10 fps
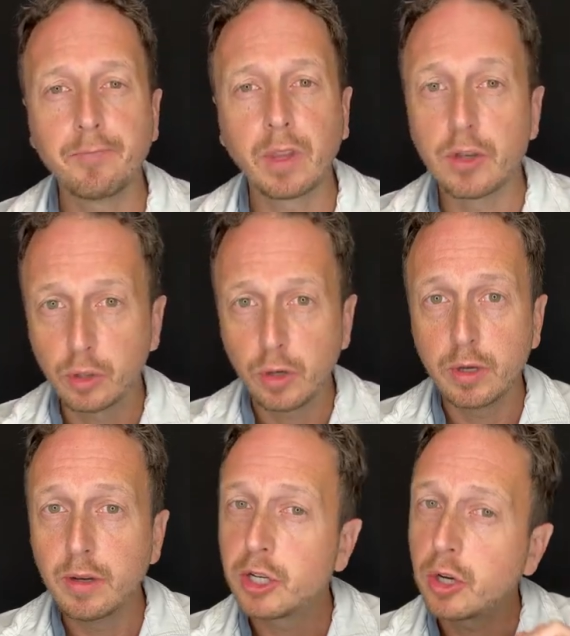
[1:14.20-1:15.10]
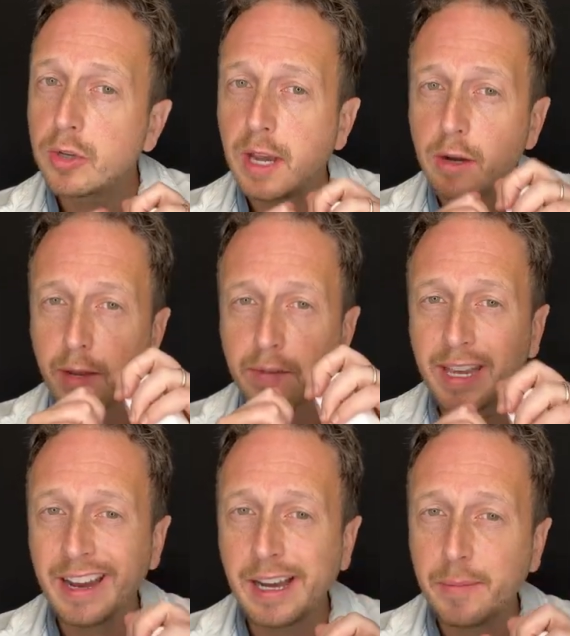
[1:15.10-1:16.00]
is good. It shows you how you have to
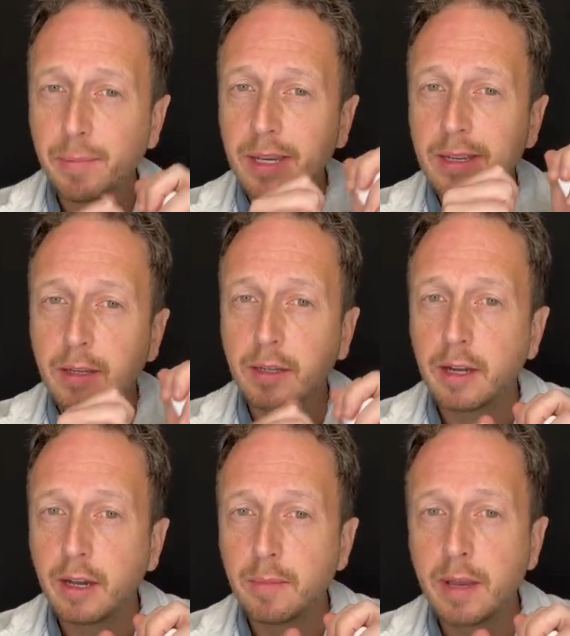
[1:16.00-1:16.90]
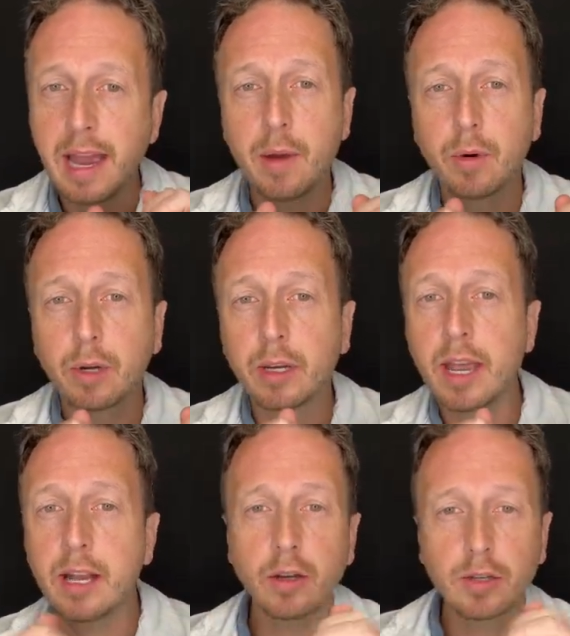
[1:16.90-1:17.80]
get up into the gum, how we're
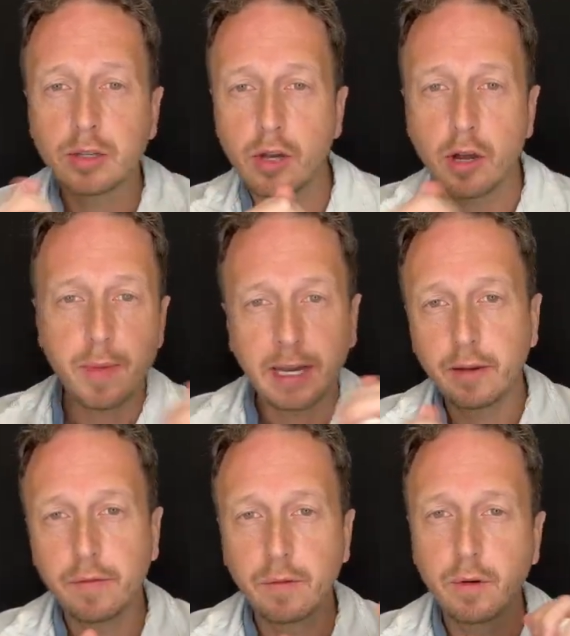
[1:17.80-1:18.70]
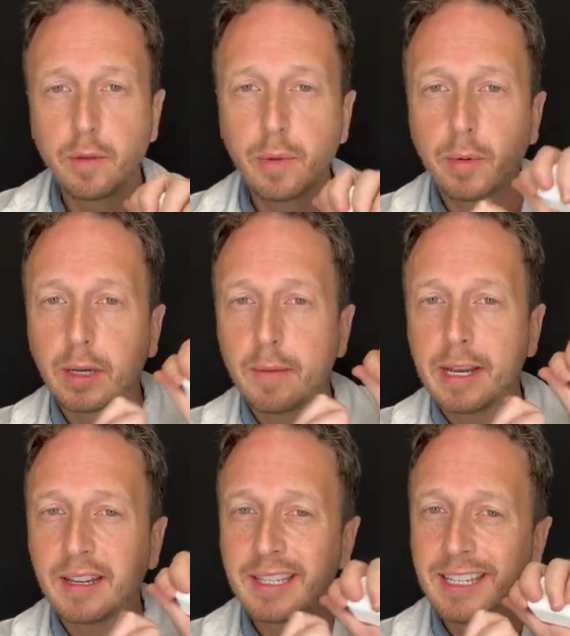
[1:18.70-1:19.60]
not gonna saw back and forth, but we're gonna
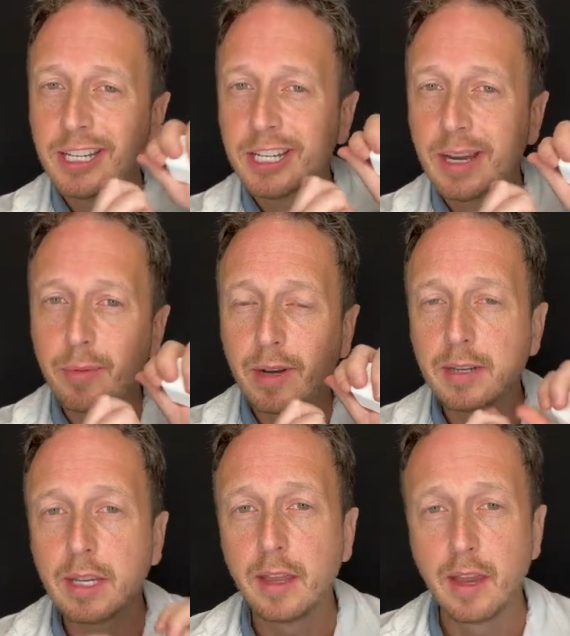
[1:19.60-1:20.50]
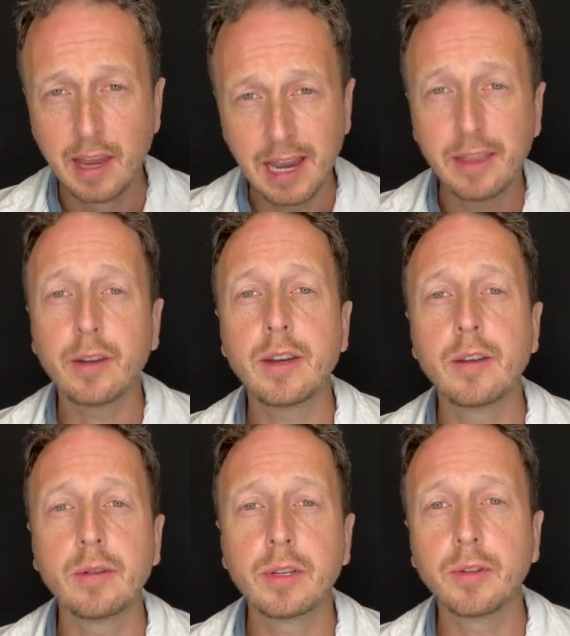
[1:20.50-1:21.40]
make a C-shape round teeth. And there, I
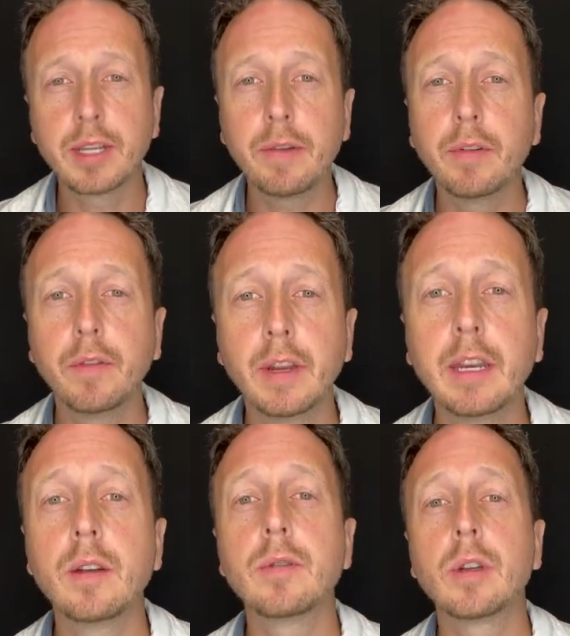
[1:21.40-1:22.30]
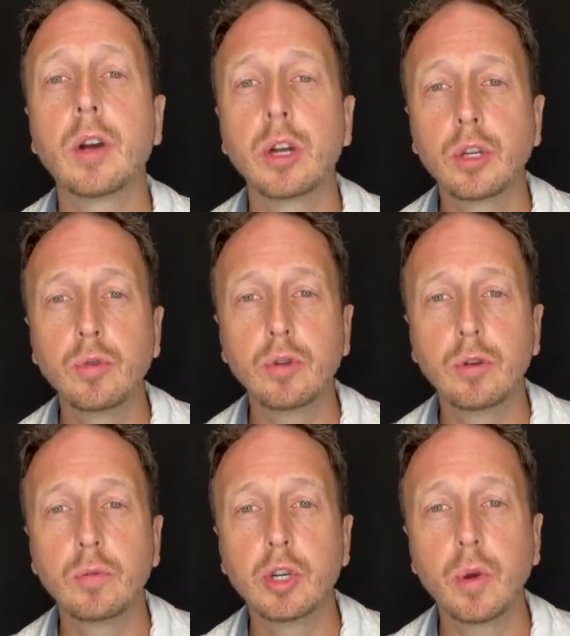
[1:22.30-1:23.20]
noticed there are several videos on
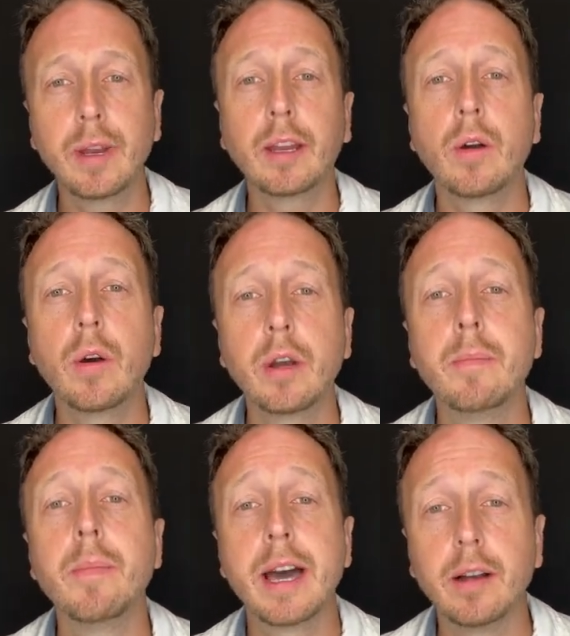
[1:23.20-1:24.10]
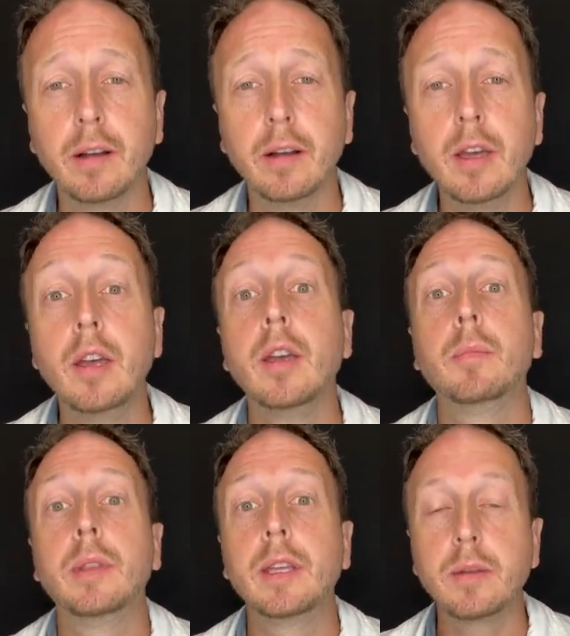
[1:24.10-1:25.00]
YouTube showing it on a model.
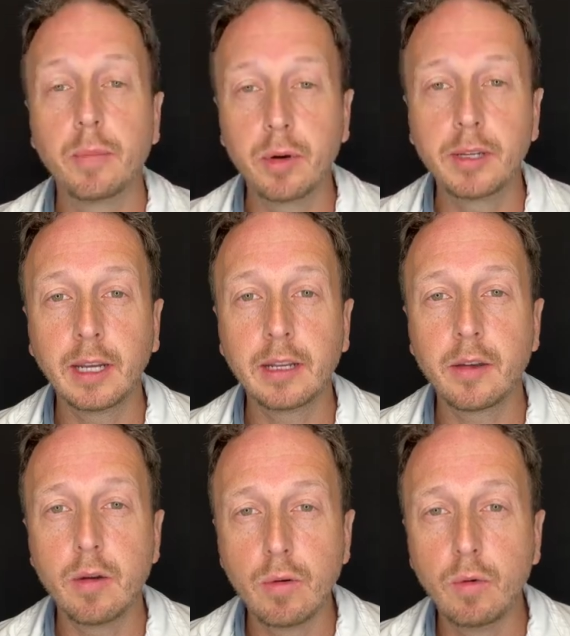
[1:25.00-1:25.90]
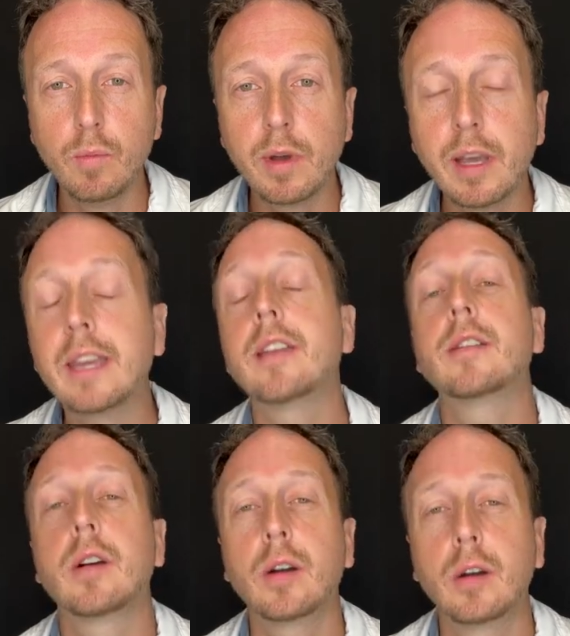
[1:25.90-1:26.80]
But then the person gets home and it
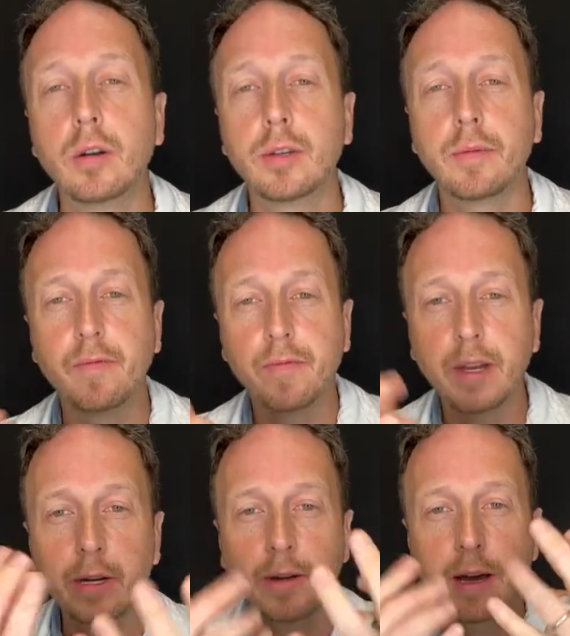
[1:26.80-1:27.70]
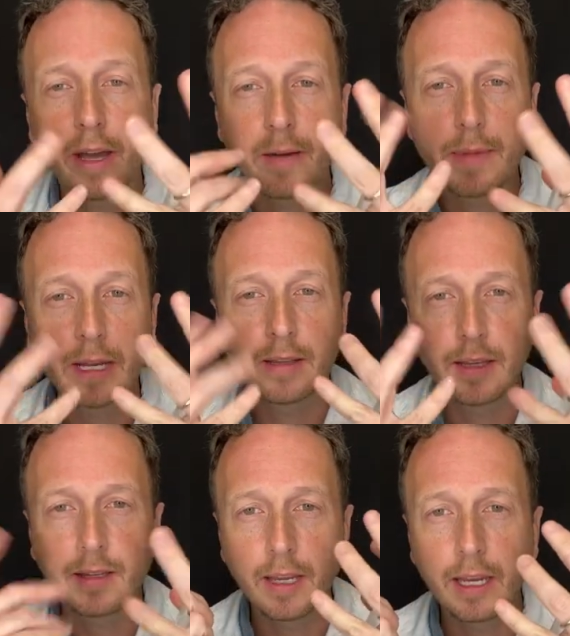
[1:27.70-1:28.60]
is hard to figure out how to make
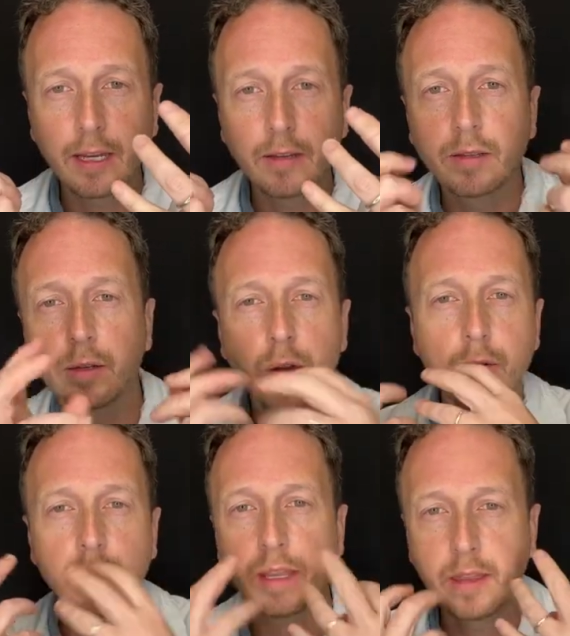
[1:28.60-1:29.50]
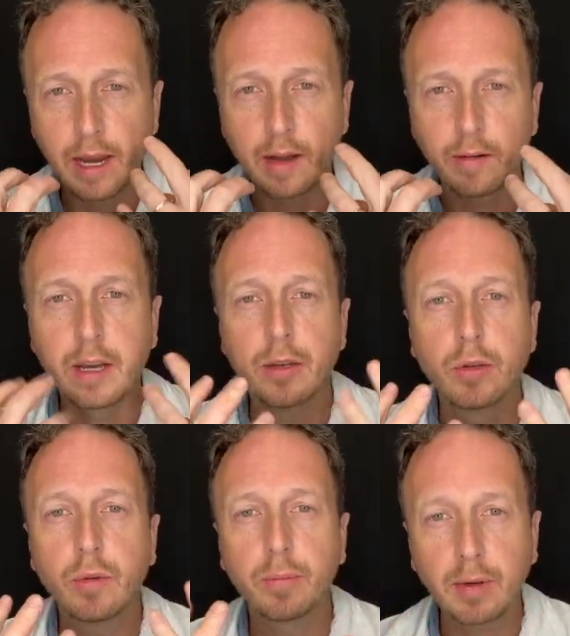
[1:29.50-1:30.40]
these things go in there and
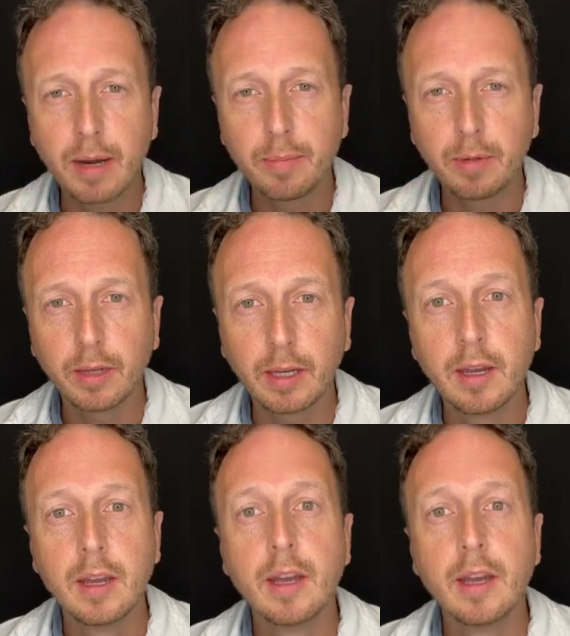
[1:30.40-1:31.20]
do it properly.